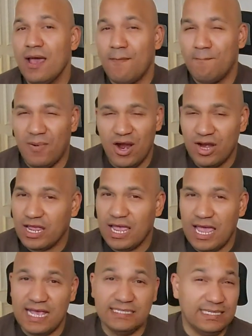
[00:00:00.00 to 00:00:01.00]
mark
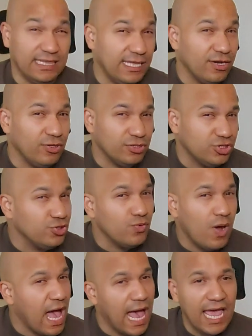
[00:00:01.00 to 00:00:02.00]
is a little too
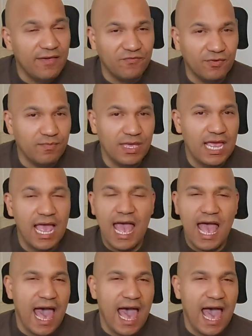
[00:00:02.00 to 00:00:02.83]
high for me.